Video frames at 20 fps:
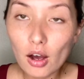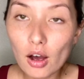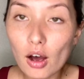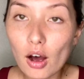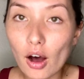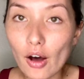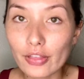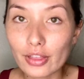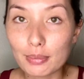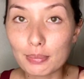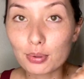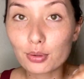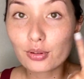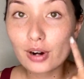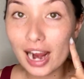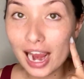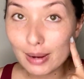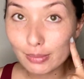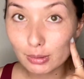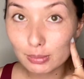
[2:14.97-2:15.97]
on the
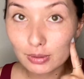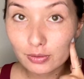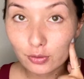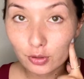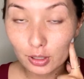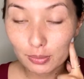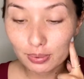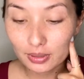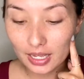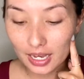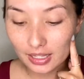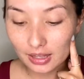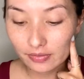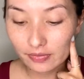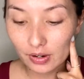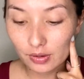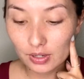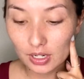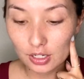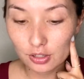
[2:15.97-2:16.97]
primer before applying
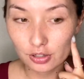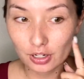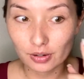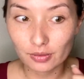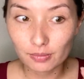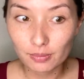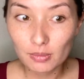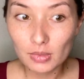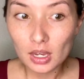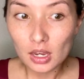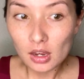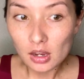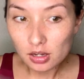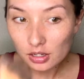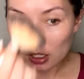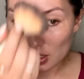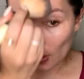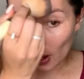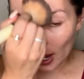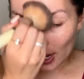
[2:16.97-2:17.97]
foundation.
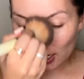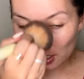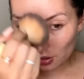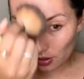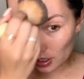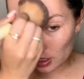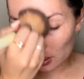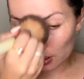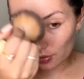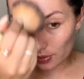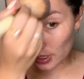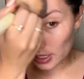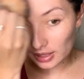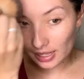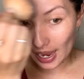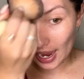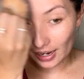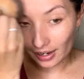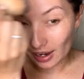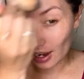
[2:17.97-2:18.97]
So I started doing
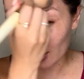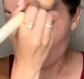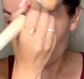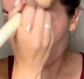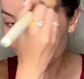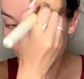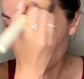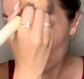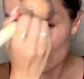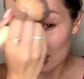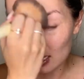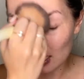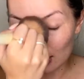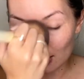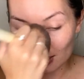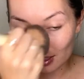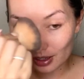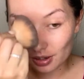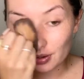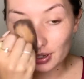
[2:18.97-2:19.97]
that kind of in my
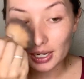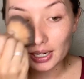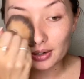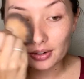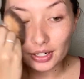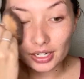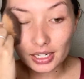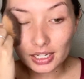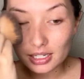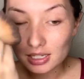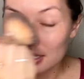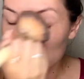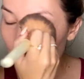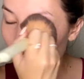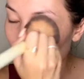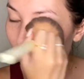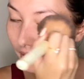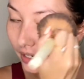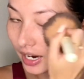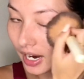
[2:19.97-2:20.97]
T-zone areas
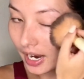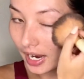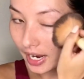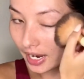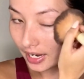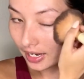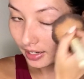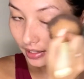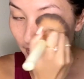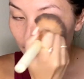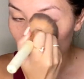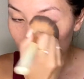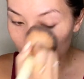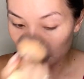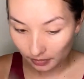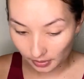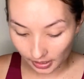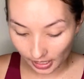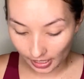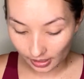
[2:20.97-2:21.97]
where I
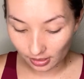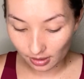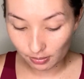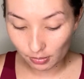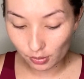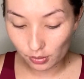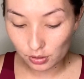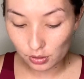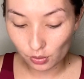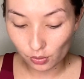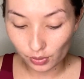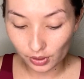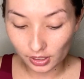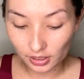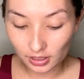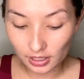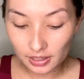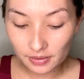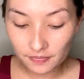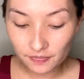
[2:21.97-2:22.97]
get the most
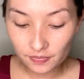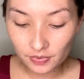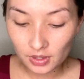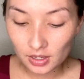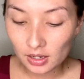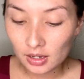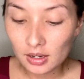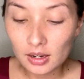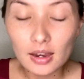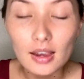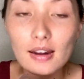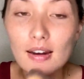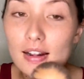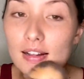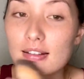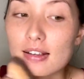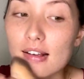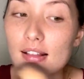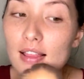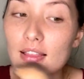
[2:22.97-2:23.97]
oily. And it's
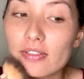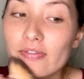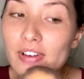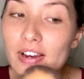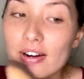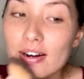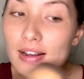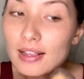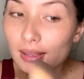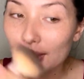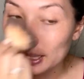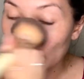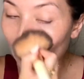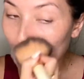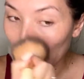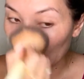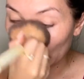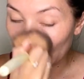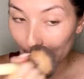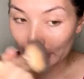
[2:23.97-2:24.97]
a very light
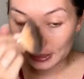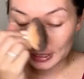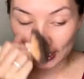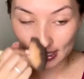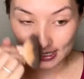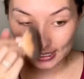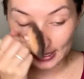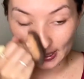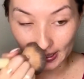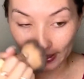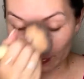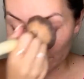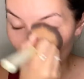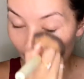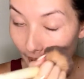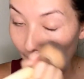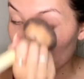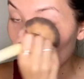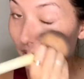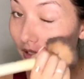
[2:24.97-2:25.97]
dusting of
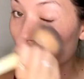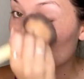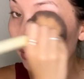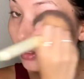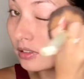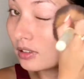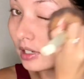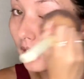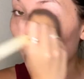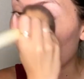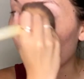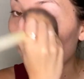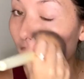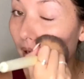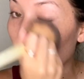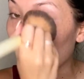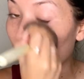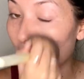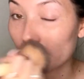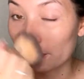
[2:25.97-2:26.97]
powder, not
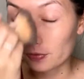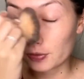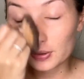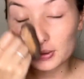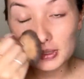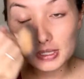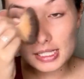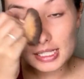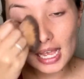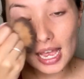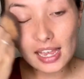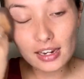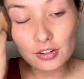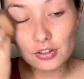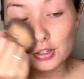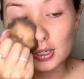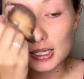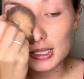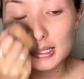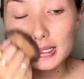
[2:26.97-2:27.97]
like a full set,
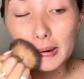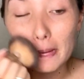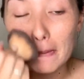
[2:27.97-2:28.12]
just